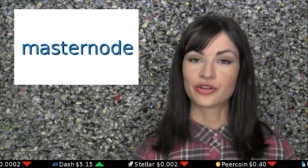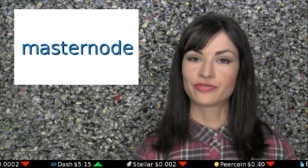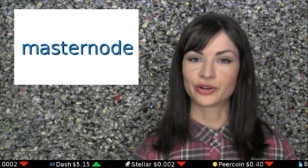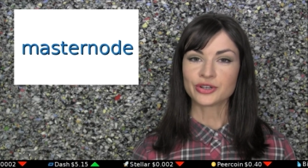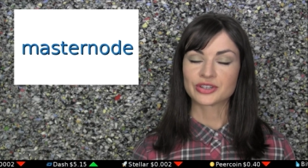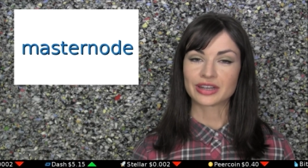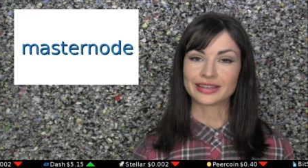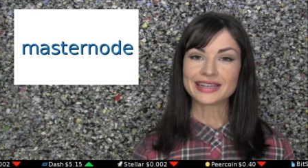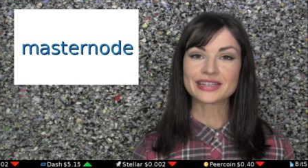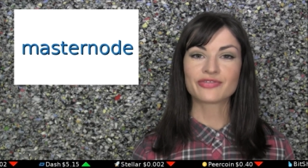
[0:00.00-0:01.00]
First,
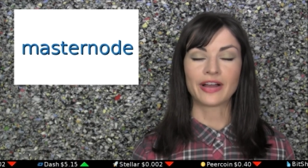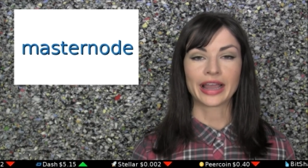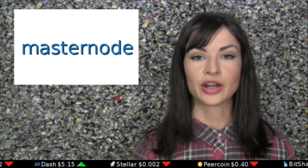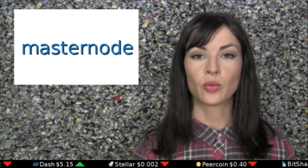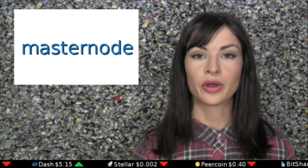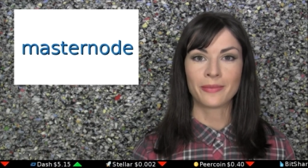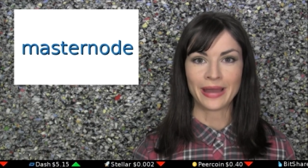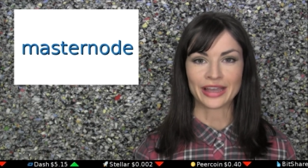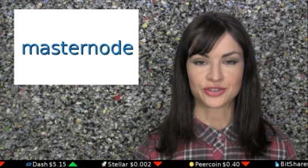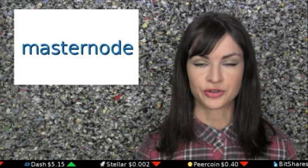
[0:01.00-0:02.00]
let's define what a
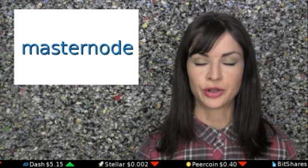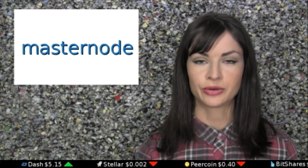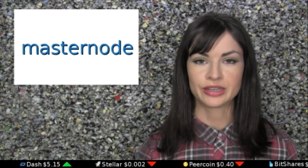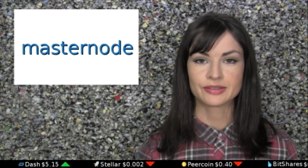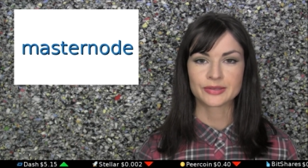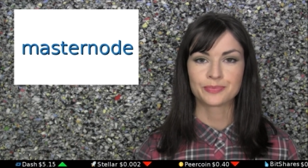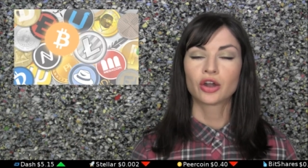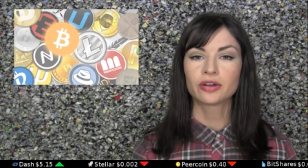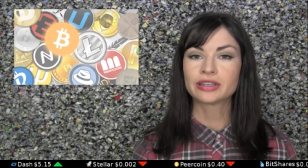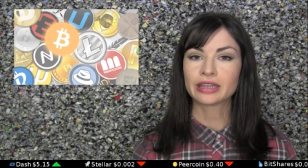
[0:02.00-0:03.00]
masternode is.
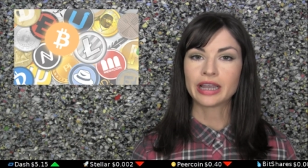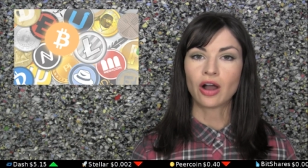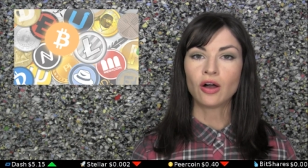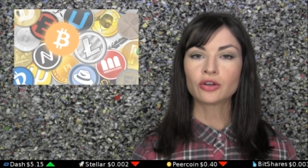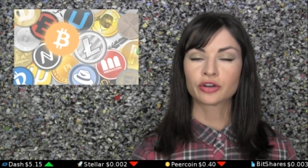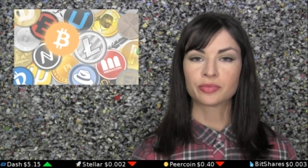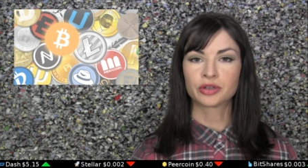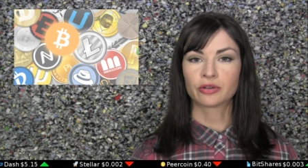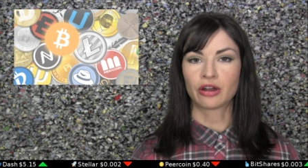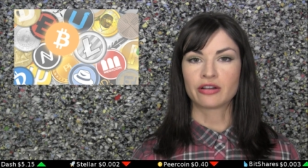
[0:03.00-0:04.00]
Currently, all
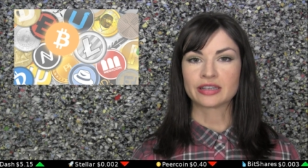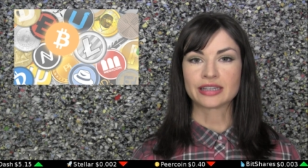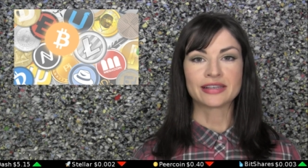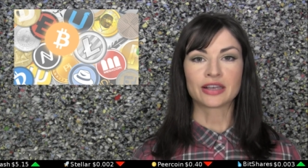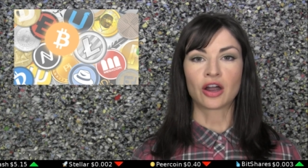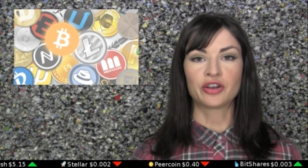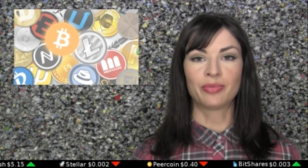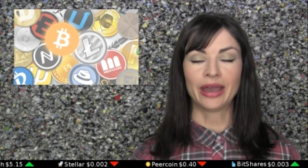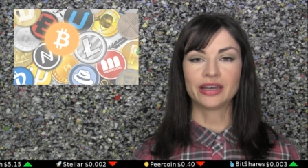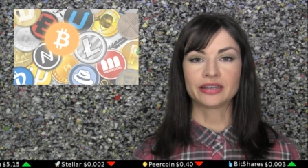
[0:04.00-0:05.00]
cryptocurrencies are
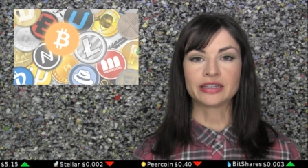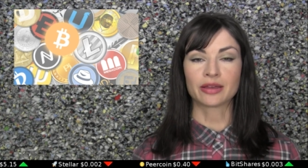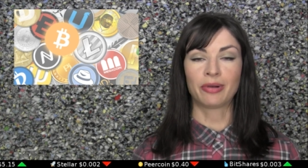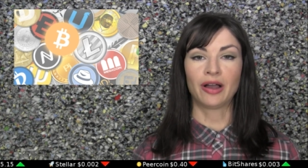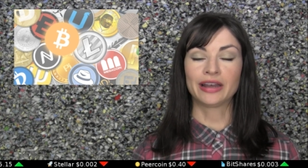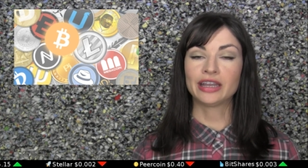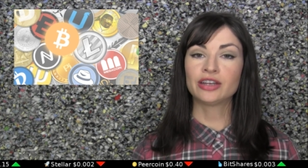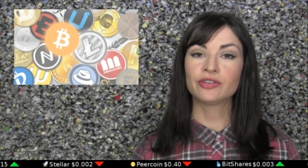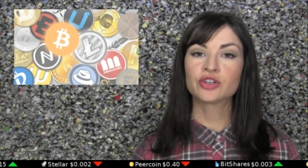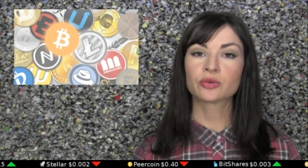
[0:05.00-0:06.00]
dependent upon
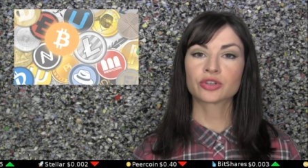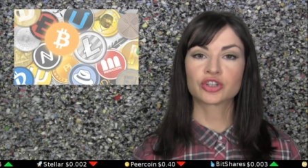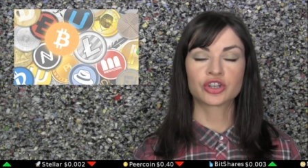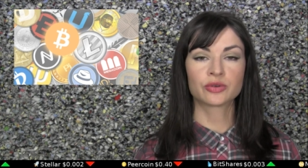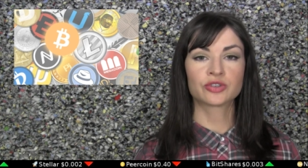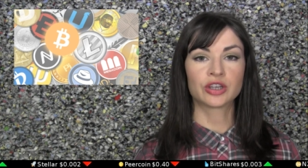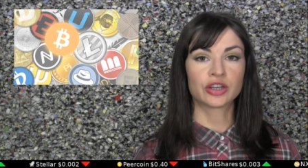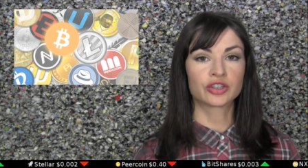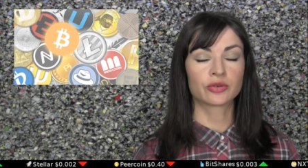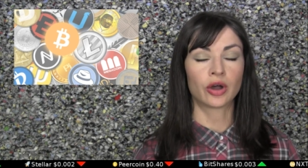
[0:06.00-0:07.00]
individuals
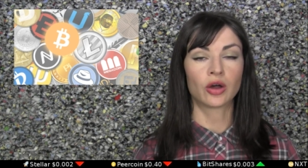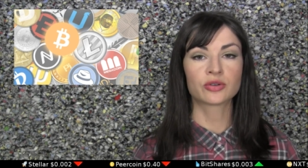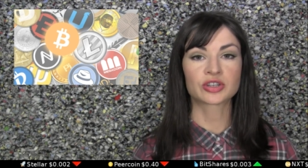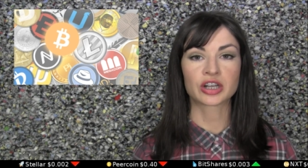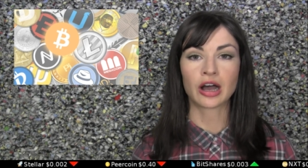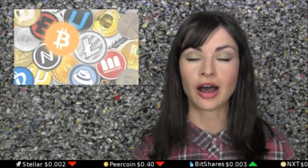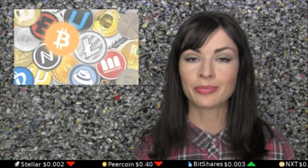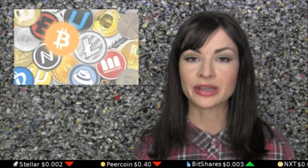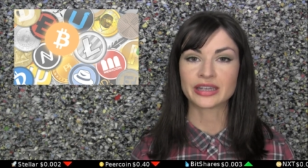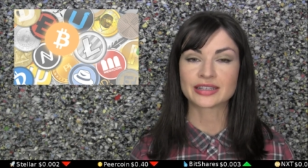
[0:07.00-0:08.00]
choosing to host
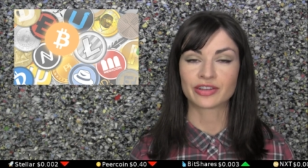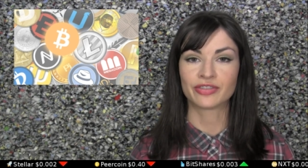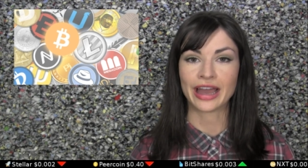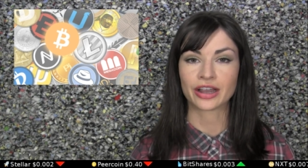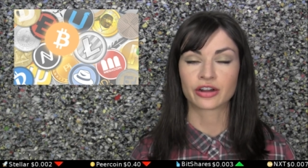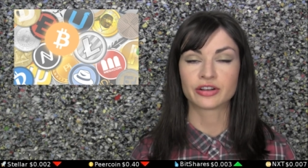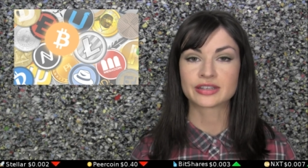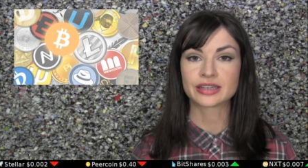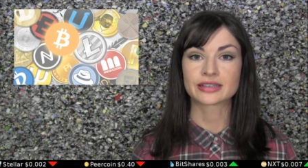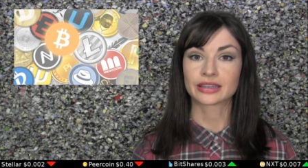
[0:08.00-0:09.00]
copies of that
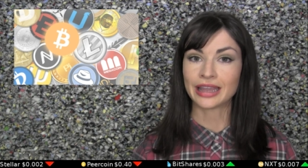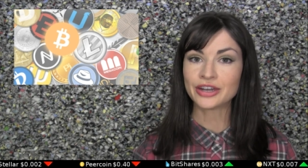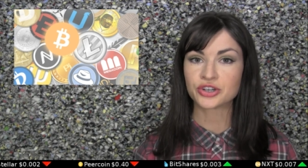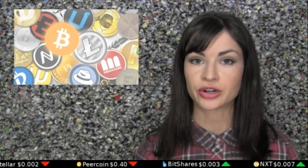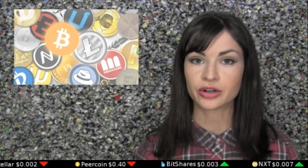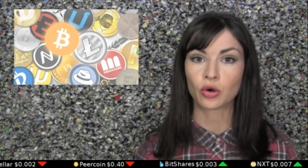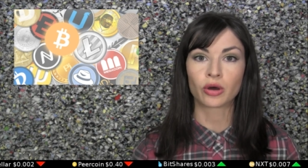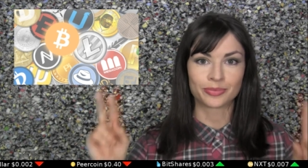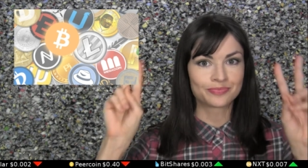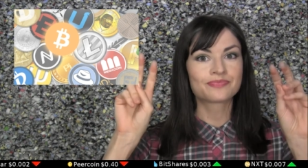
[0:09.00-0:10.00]
currency's ledger,
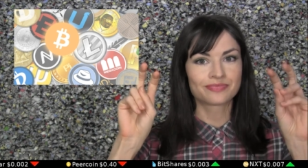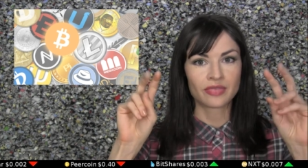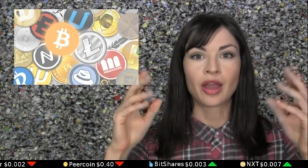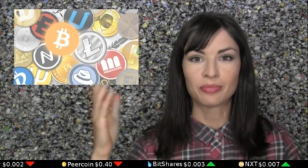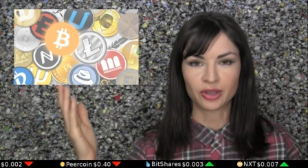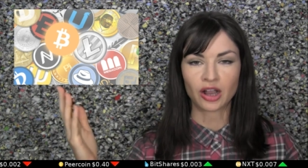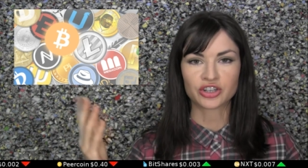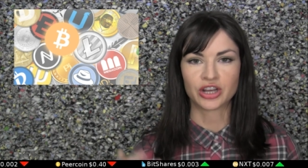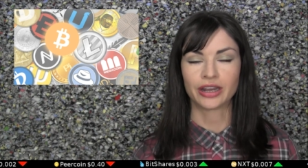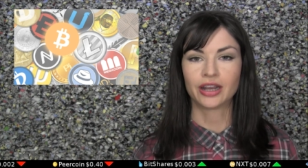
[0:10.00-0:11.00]
or
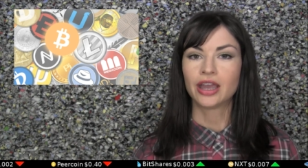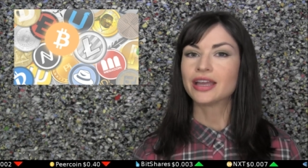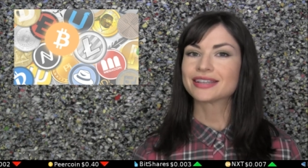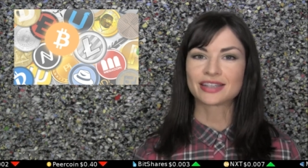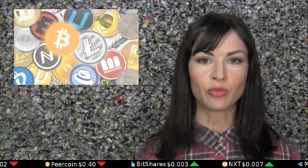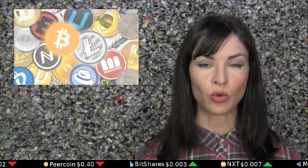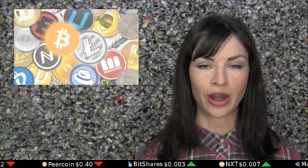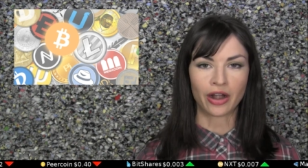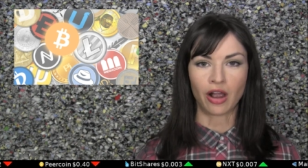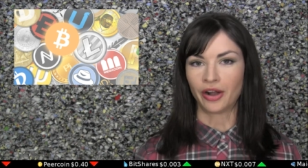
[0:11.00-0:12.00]
blockchain,
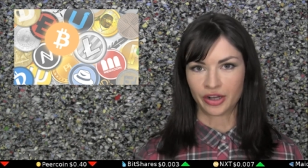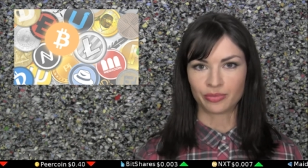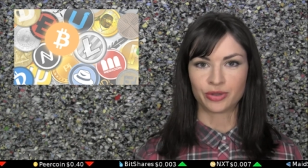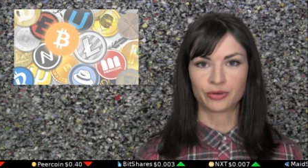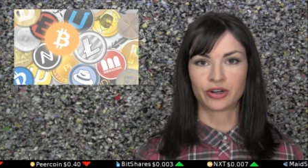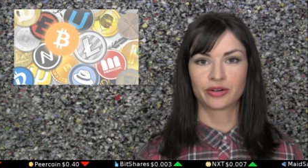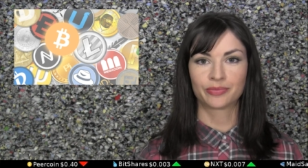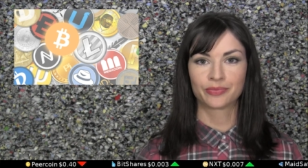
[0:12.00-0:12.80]
somewhere on a computer.